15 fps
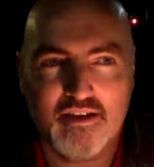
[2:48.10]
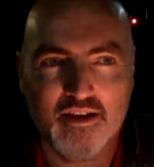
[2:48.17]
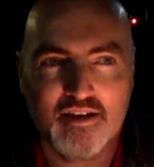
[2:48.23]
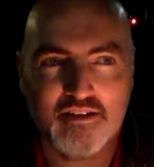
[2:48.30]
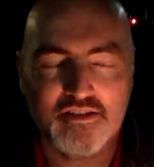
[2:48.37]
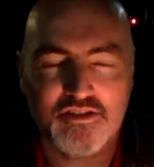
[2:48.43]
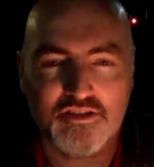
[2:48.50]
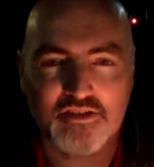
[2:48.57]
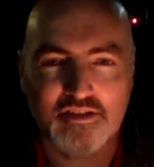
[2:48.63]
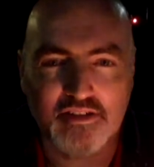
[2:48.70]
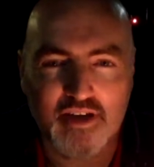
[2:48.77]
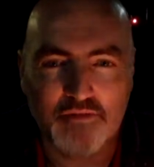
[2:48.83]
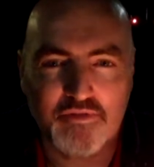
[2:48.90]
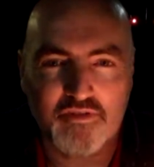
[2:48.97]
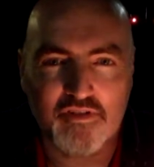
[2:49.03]
And so
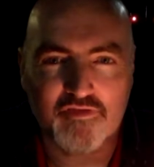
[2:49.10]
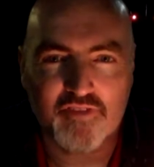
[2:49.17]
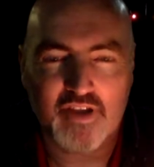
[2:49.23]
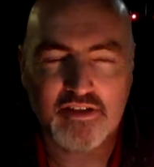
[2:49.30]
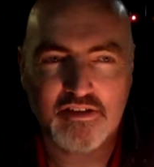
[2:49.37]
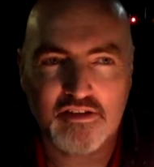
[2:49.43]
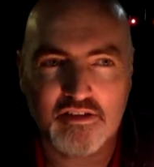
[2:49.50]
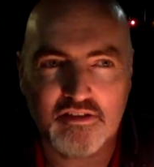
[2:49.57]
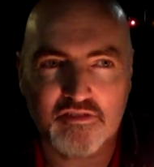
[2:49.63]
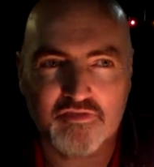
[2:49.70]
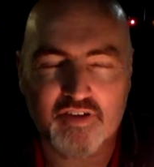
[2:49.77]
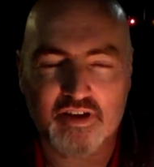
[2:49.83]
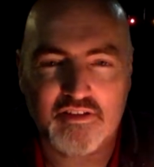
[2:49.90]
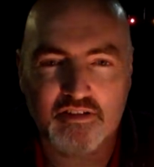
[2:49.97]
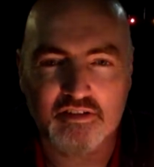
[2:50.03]
today we're reflecting on the
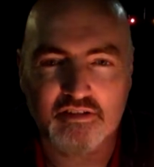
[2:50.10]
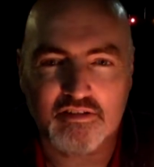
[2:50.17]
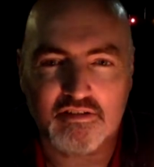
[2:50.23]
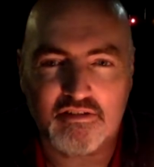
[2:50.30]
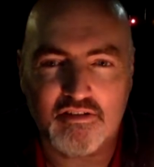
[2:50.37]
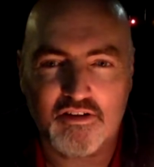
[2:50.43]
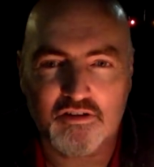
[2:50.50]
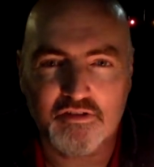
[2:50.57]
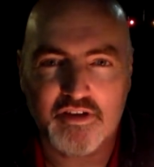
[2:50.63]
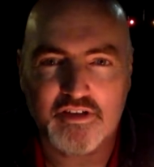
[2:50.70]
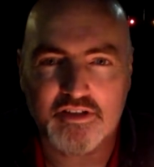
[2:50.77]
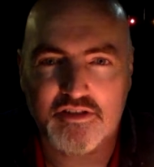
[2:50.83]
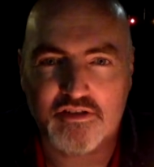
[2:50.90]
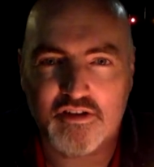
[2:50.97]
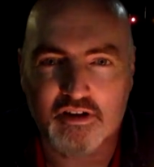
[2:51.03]
fact that not only
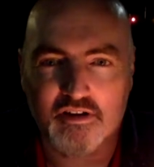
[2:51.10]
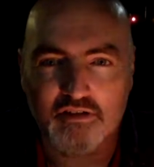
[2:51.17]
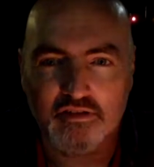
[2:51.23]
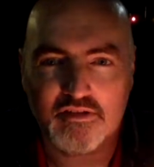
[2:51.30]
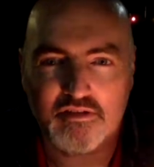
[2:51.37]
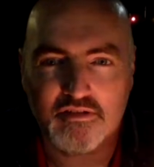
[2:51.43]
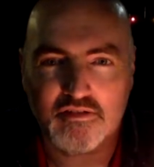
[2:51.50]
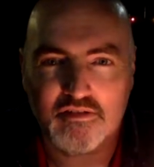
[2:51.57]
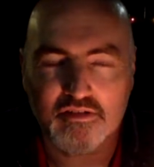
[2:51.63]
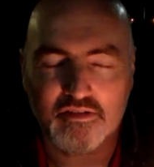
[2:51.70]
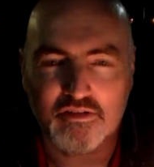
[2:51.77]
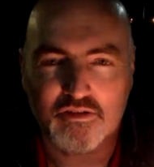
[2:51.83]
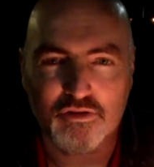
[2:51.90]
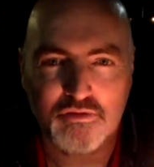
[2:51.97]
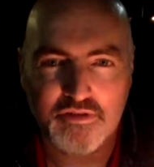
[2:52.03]
does God,
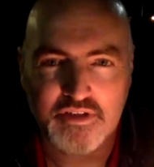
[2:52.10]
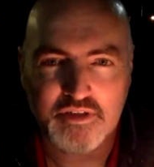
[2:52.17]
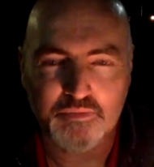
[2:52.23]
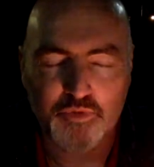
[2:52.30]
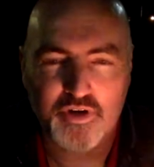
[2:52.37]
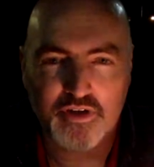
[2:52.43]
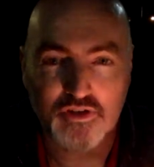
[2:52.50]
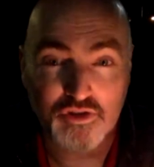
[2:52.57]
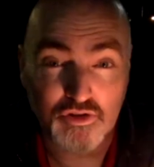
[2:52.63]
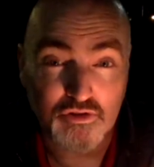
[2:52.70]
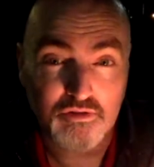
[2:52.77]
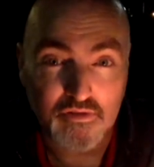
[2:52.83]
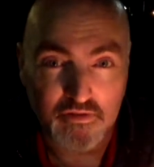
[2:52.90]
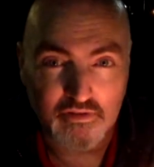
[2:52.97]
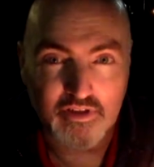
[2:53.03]
the Holy Spirit,
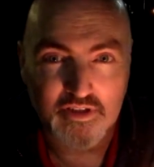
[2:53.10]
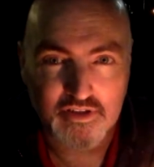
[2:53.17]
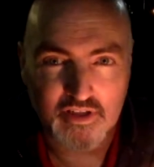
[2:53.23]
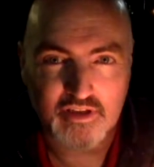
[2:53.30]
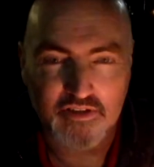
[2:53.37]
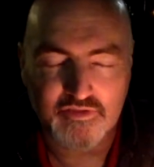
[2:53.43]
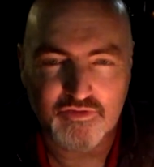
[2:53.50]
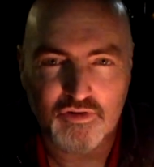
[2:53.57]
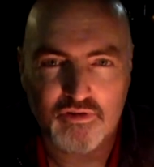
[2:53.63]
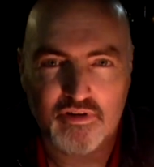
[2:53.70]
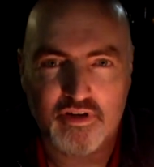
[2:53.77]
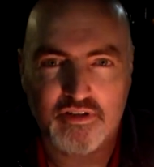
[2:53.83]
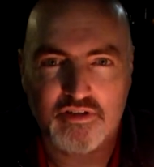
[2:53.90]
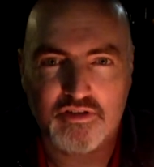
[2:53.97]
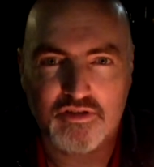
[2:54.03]
do these things for
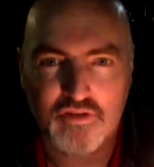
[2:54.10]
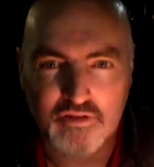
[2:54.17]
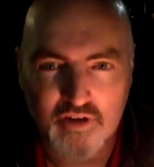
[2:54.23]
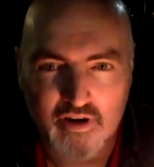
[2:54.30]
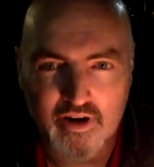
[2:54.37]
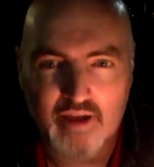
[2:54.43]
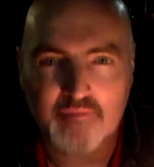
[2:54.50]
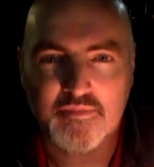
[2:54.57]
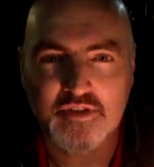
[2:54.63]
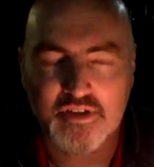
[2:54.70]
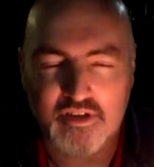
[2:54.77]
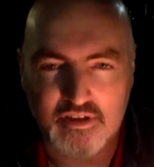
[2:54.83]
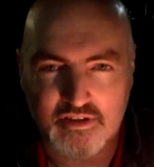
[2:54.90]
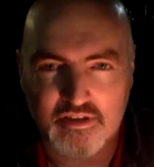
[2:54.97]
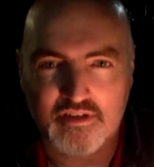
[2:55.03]
us turn our
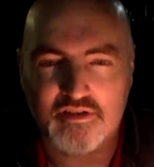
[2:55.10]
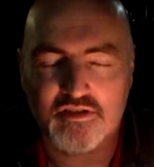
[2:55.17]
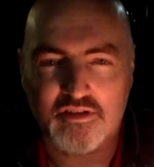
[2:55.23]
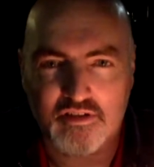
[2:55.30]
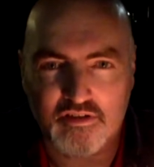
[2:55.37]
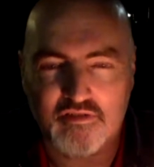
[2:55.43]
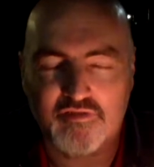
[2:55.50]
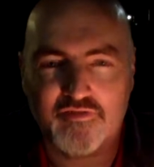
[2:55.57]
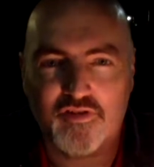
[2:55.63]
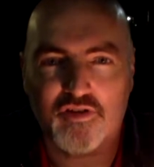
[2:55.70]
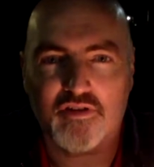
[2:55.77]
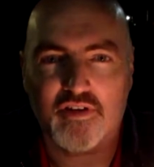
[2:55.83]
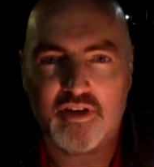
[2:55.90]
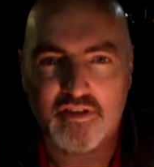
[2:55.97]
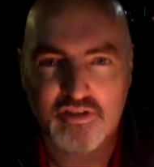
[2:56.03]
emptiness into
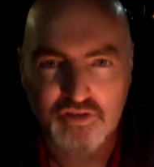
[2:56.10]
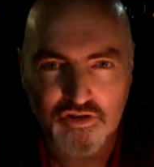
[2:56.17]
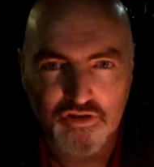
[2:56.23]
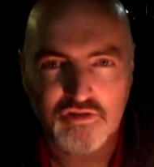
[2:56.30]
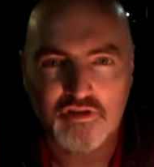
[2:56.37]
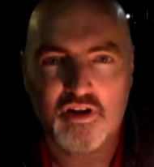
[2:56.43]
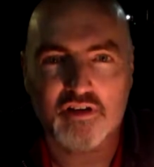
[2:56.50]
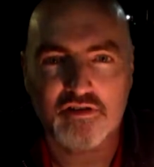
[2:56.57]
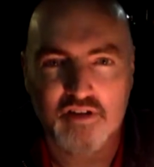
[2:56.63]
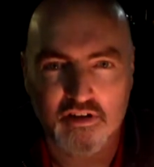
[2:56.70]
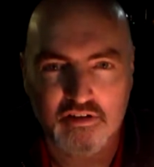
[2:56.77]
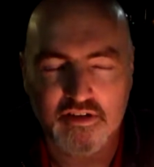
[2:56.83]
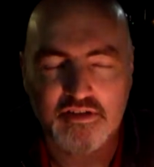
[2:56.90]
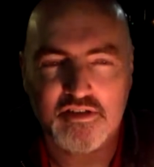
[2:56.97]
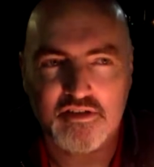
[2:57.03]
fullness, turn our
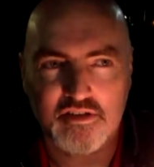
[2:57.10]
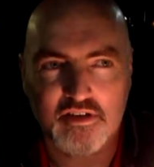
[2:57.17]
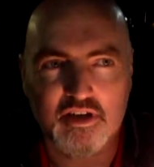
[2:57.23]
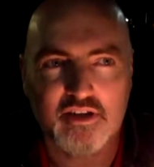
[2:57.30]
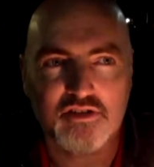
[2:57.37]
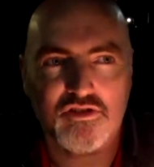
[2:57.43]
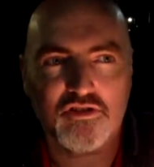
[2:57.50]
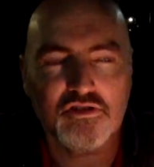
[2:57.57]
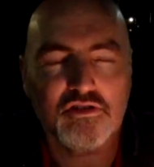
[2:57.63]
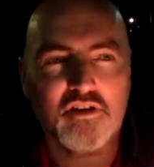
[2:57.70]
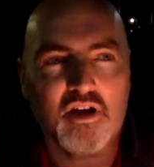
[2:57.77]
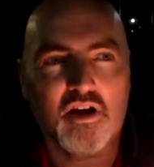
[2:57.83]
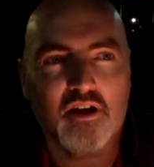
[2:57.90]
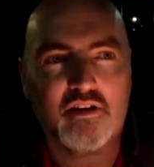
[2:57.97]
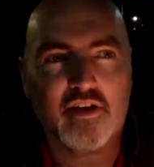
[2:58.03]
darkness into light, turn
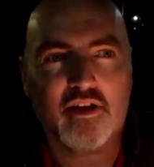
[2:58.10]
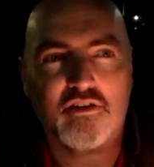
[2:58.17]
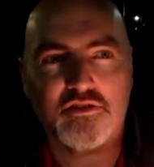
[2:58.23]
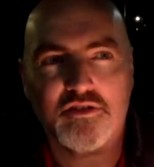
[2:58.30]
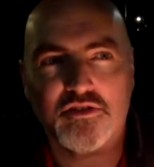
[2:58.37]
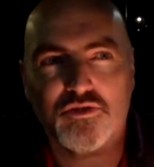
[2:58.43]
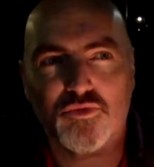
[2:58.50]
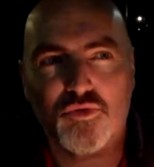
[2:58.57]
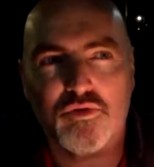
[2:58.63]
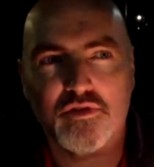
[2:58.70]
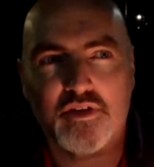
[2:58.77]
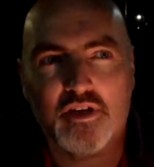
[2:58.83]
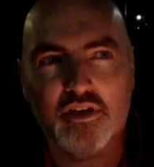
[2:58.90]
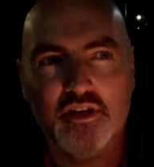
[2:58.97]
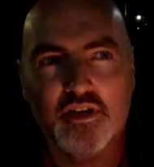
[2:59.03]
our chaos into
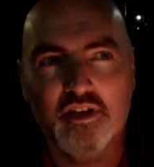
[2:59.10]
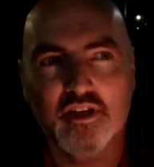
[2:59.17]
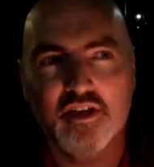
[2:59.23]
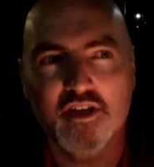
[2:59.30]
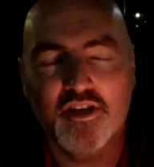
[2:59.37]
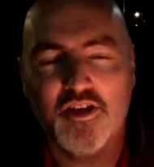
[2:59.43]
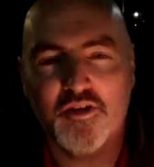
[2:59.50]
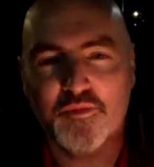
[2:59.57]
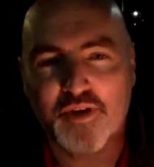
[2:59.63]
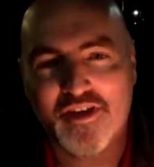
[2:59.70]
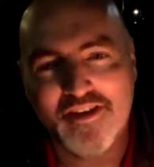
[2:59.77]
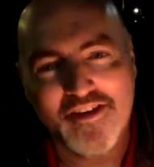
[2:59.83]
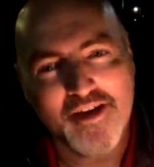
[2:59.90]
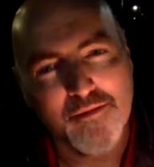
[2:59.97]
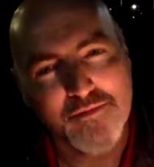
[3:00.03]
order but
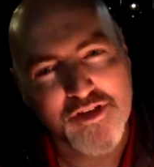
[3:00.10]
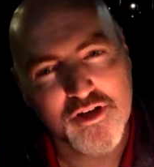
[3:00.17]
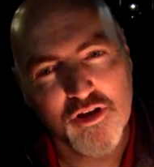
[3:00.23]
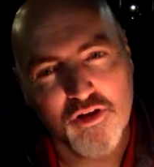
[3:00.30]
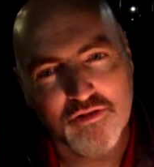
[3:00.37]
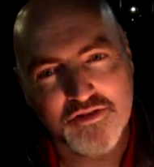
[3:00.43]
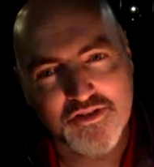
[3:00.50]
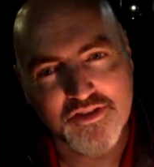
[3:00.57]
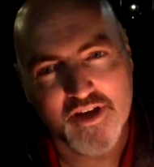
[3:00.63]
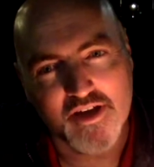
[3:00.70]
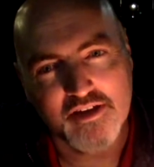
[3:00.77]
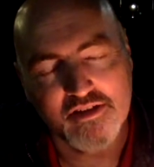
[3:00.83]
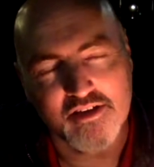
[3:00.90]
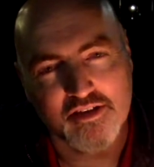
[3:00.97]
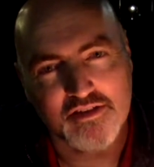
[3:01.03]
He comes
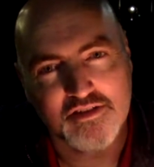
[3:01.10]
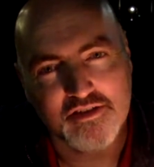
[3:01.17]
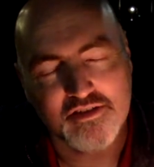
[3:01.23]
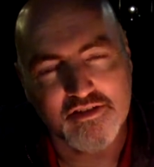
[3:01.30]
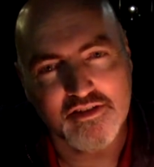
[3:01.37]
alongside us,